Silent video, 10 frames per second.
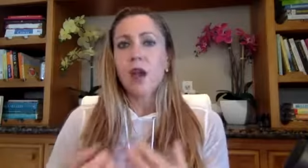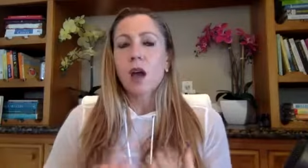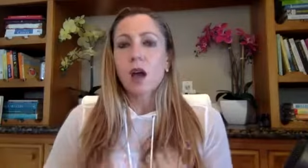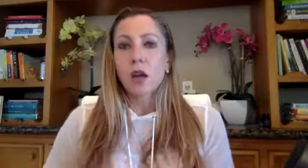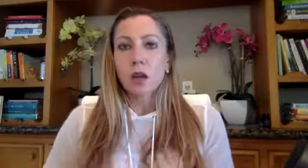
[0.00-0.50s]

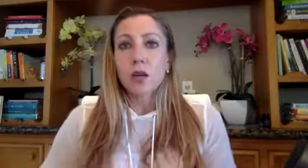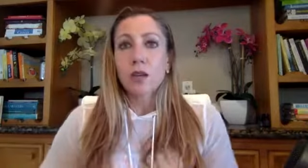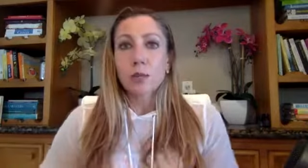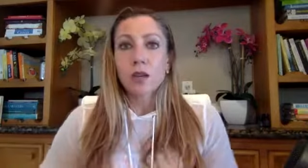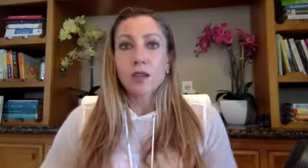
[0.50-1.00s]
our
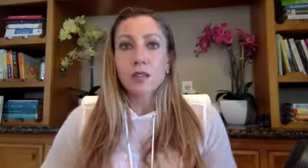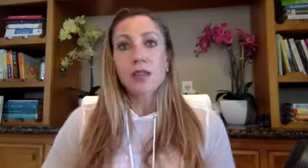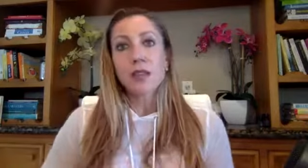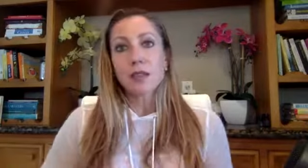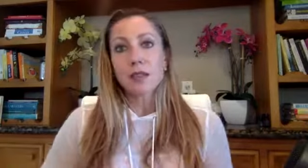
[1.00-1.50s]
gut bugs
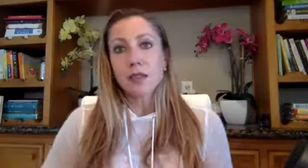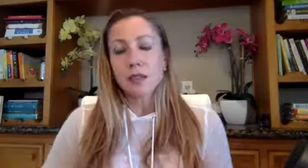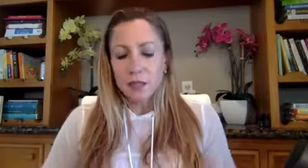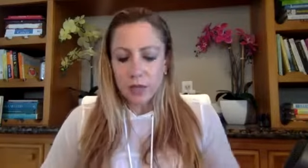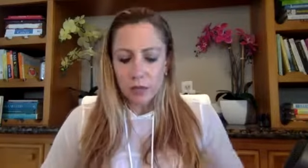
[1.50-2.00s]
eat, and
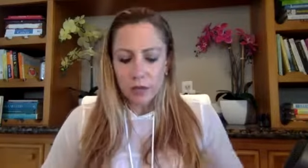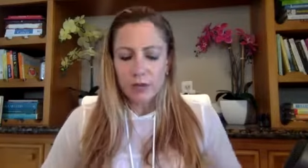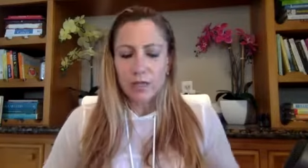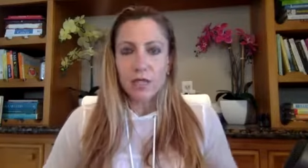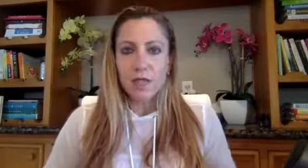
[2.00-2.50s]
these gut
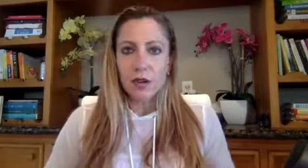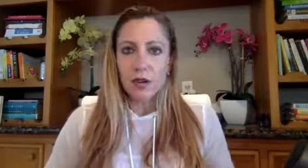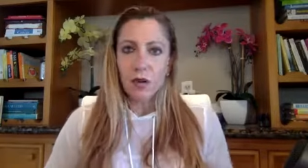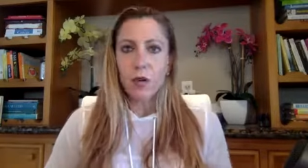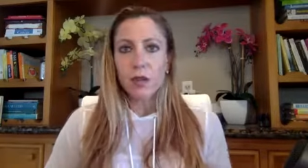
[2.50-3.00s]
bugs live in our
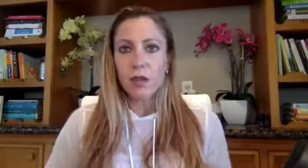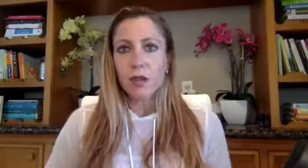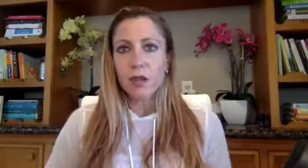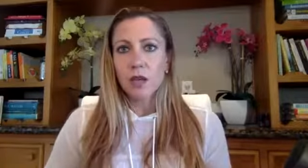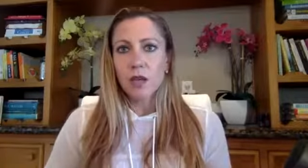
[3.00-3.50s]

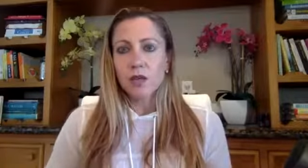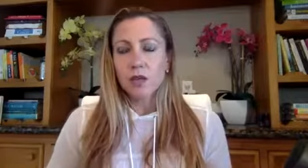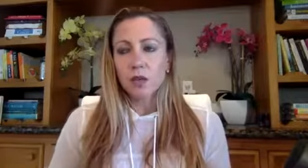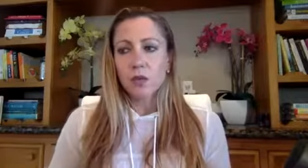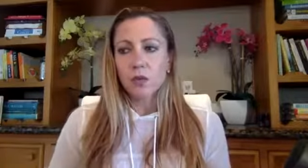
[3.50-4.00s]
colon.
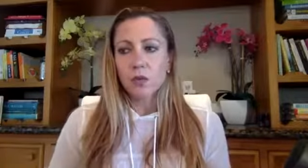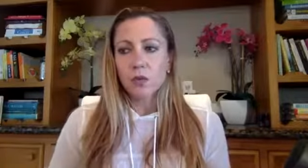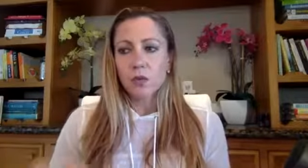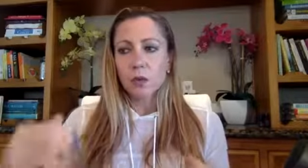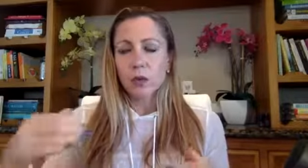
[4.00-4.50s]
So
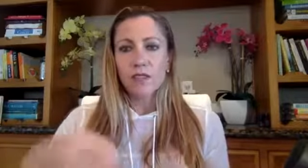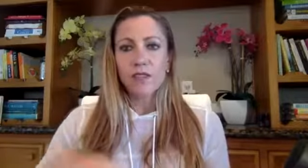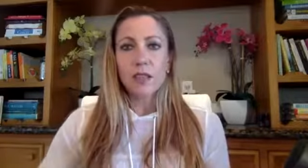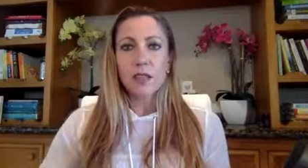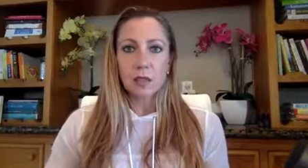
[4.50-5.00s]
we want to
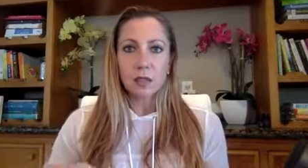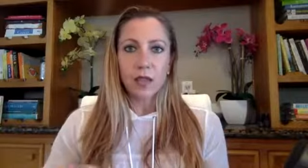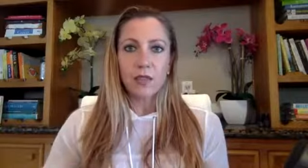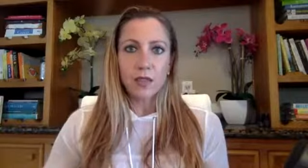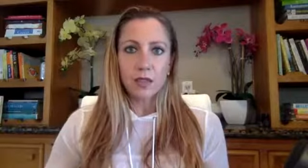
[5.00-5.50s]
feed them
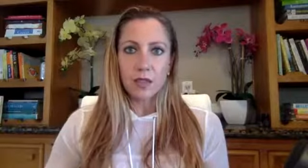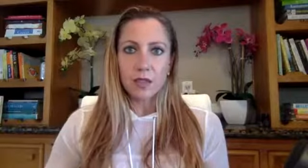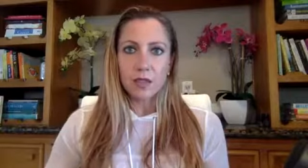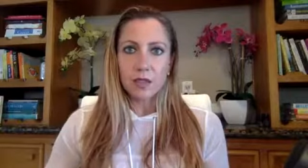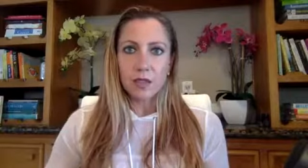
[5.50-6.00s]
healthy
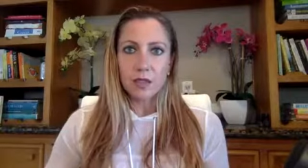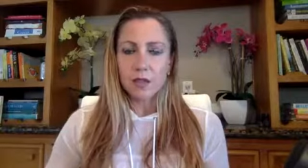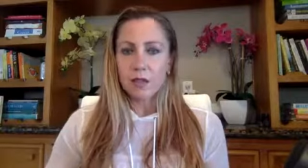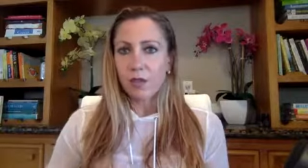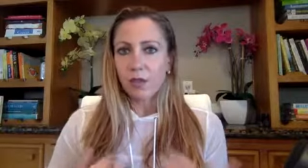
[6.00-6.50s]
things, and
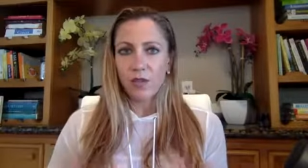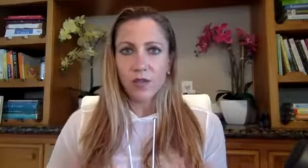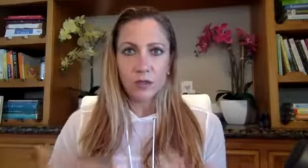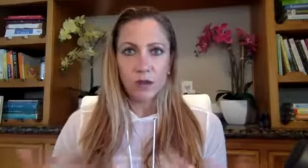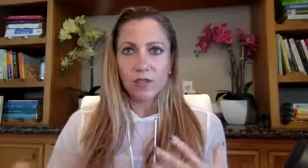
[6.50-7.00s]
the healthy
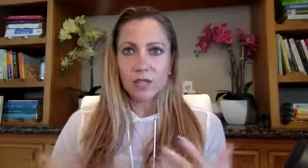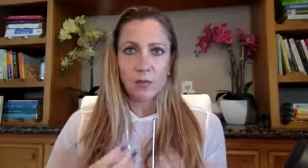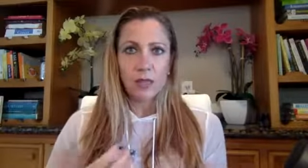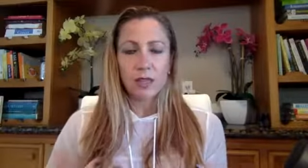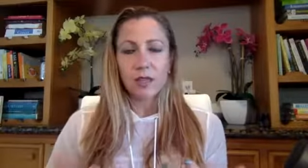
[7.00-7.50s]
things would obviously
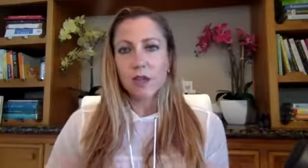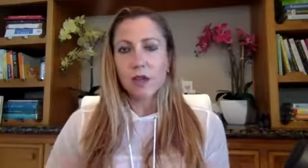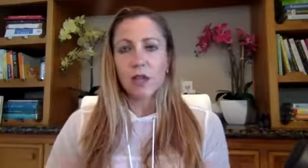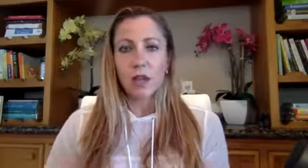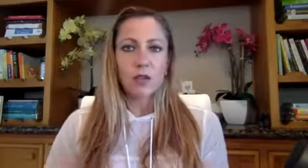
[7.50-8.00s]
be like
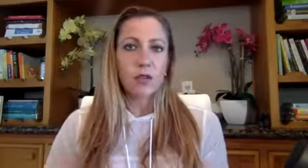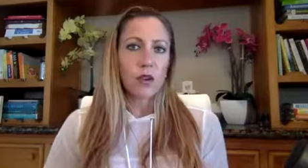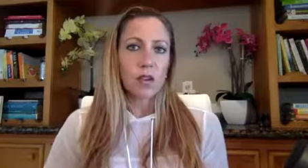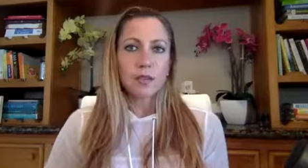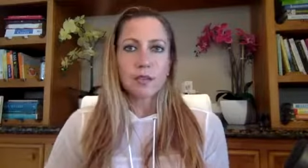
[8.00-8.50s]
a lot of
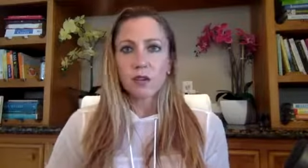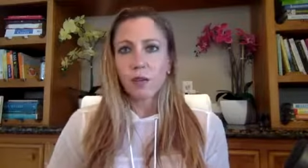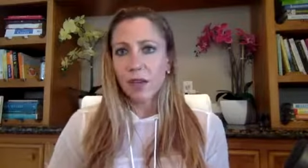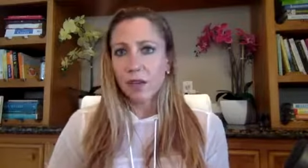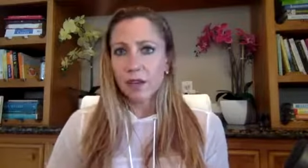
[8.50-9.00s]
greens and
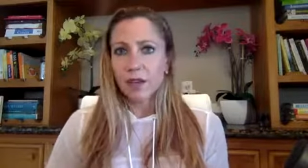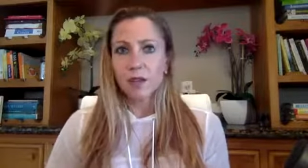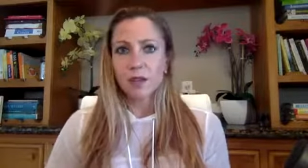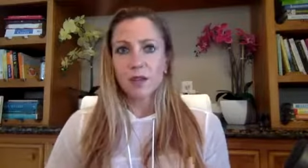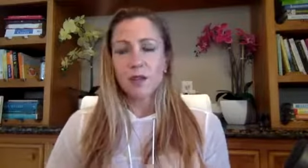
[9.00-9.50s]

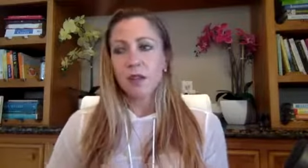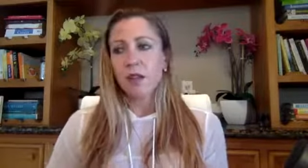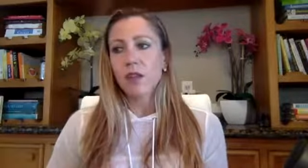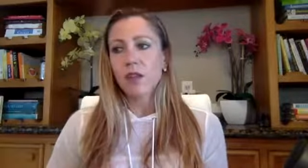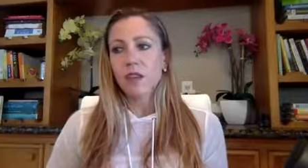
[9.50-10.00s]
omegas
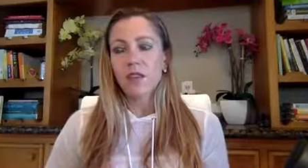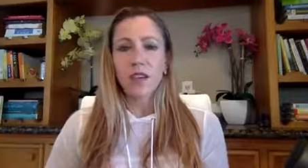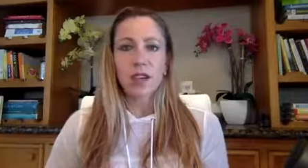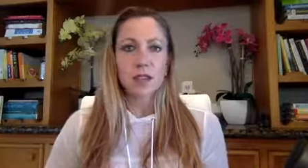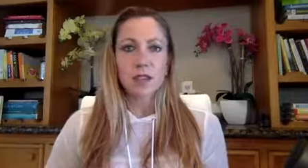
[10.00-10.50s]
and healthy
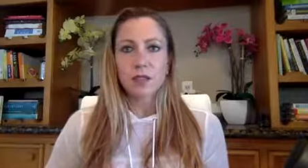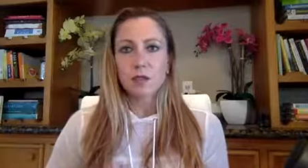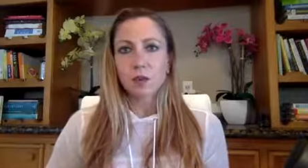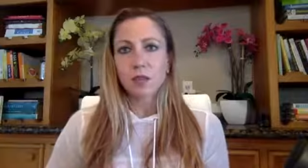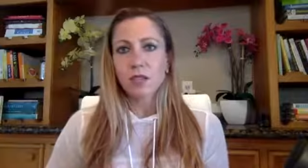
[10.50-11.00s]
fats
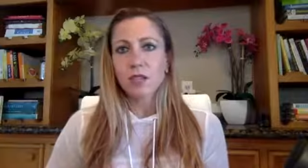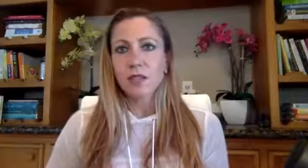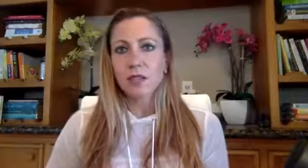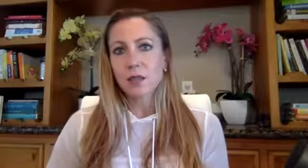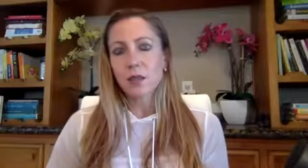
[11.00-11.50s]
and proteins,
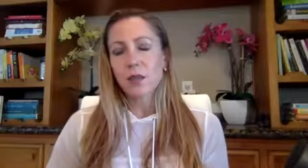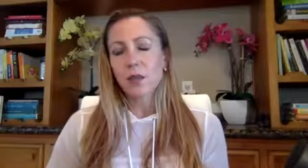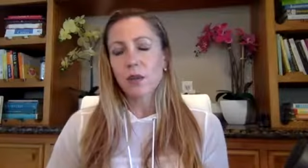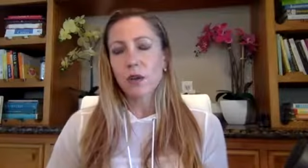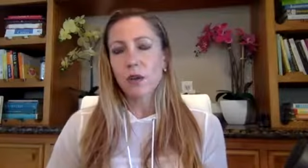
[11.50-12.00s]
etc.,
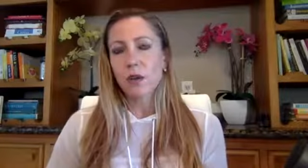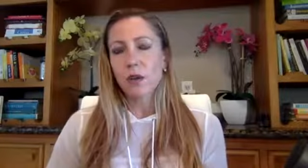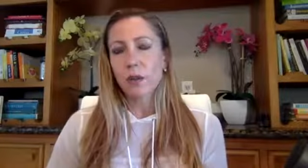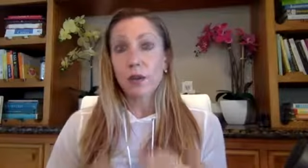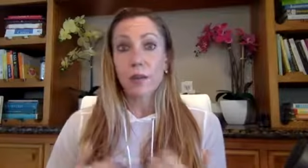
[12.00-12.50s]
that we know
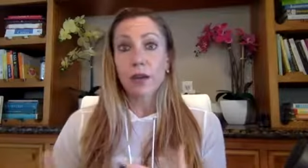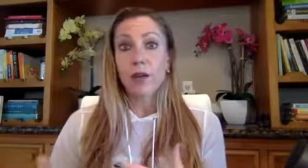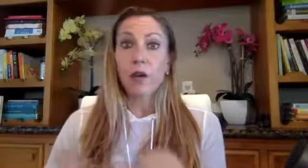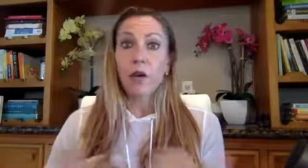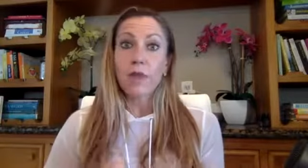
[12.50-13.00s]
about,
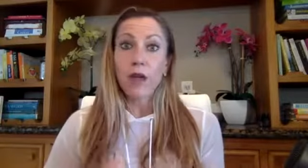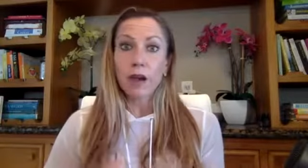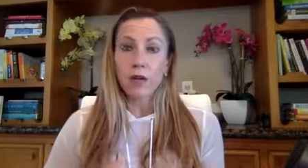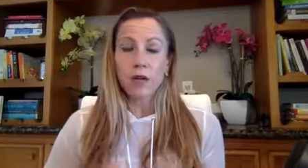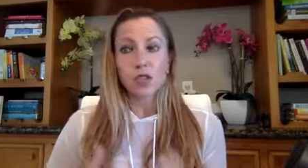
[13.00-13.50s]
micro and
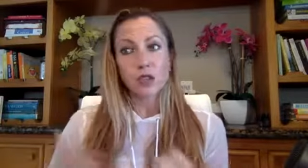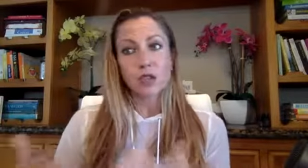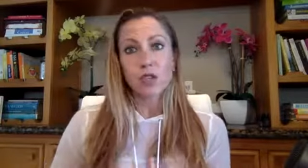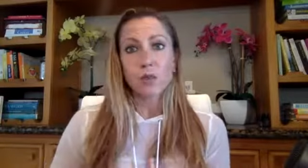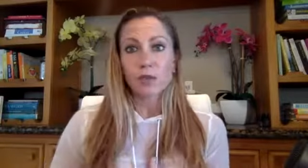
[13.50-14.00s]

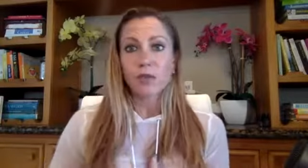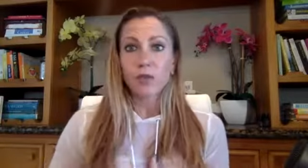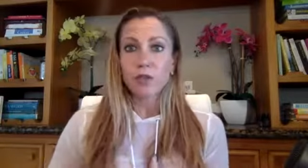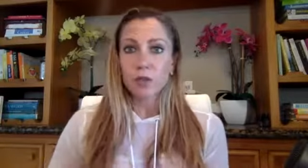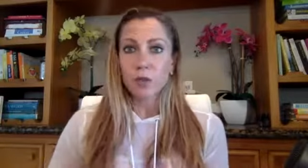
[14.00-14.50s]
macronutrients,
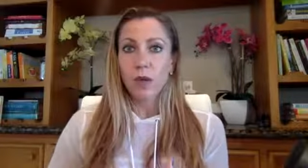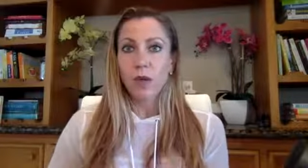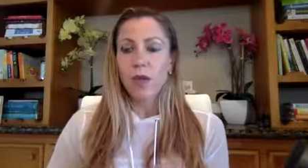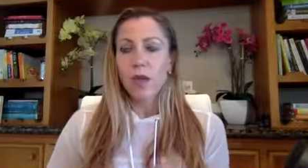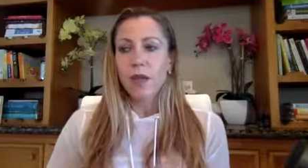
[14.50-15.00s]
superfoods as
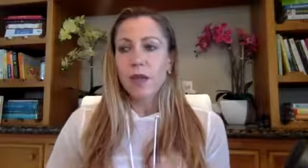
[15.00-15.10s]
well. And